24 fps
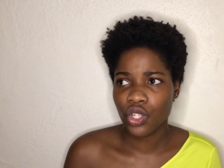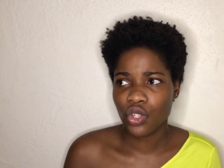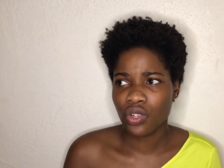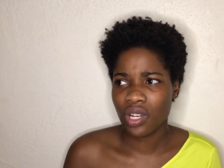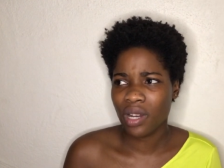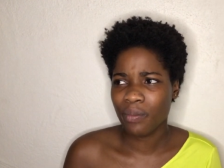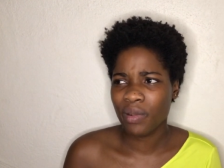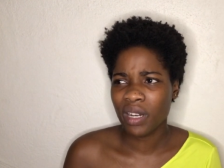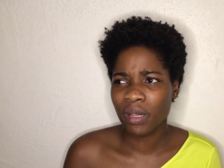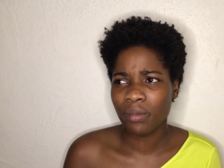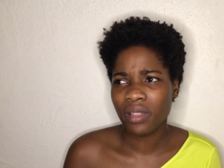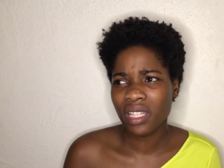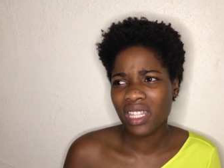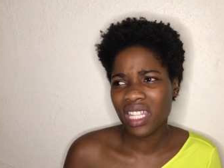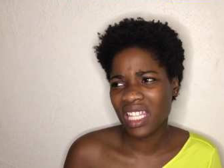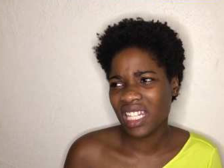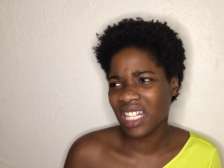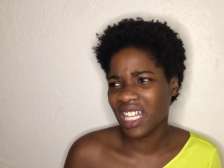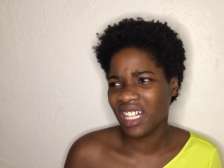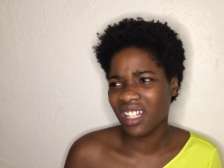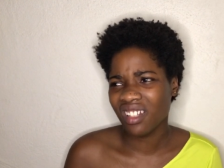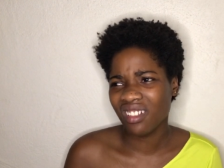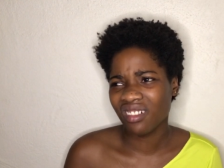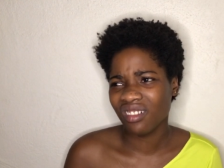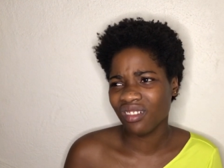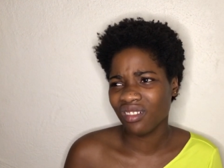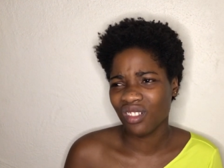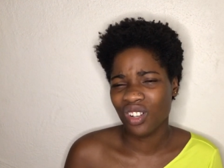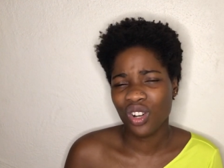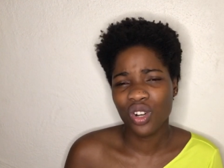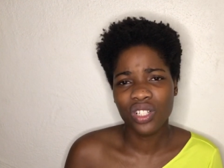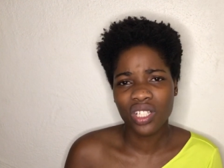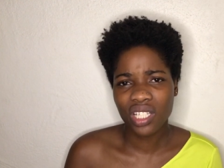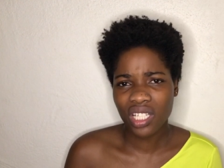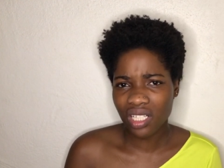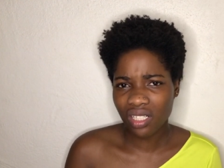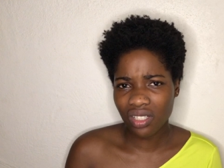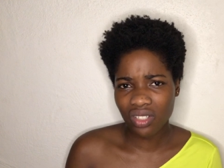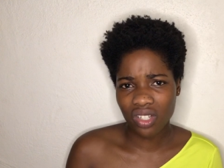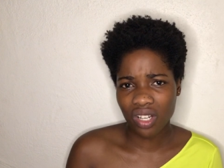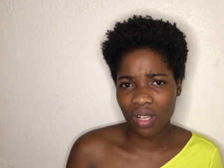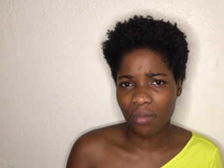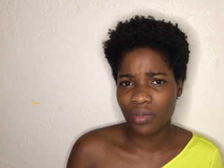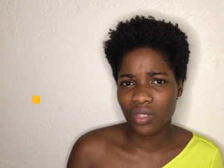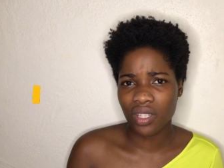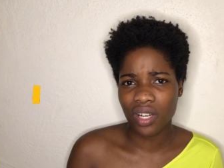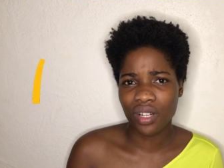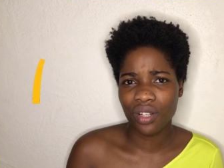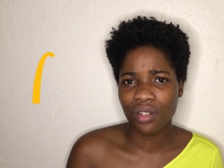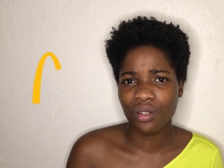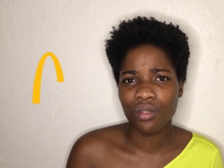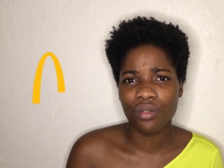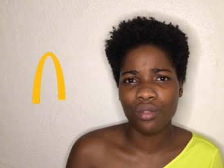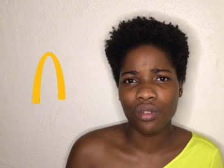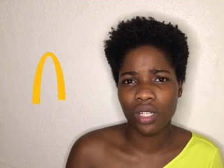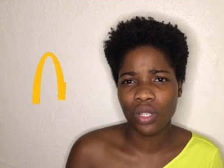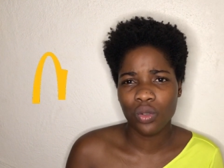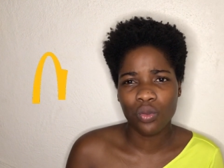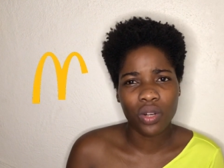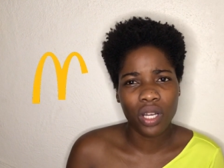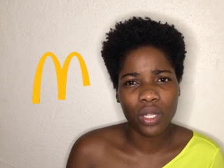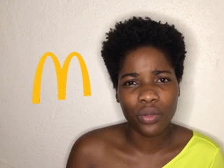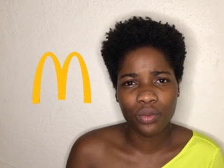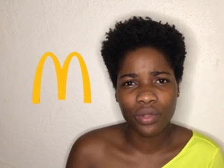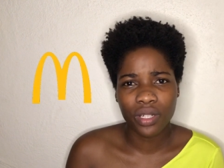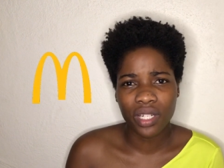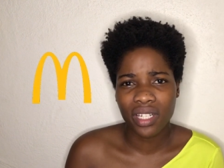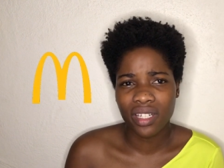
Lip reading: I probably think that the hotel jobs are the only one where,